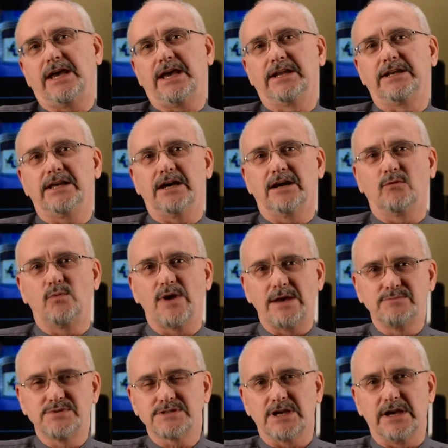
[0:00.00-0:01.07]
and a
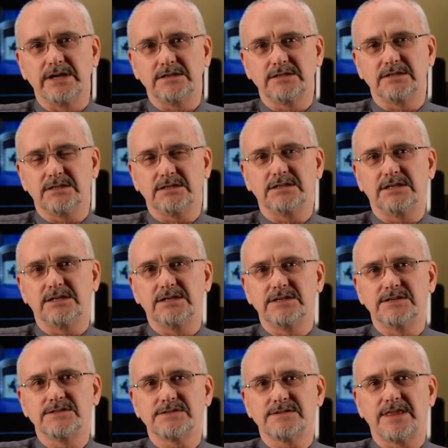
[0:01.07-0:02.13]
website
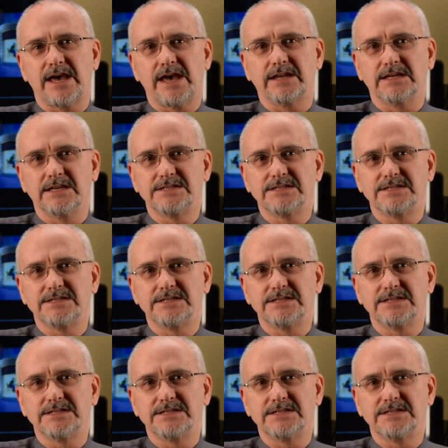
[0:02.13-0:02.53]
is that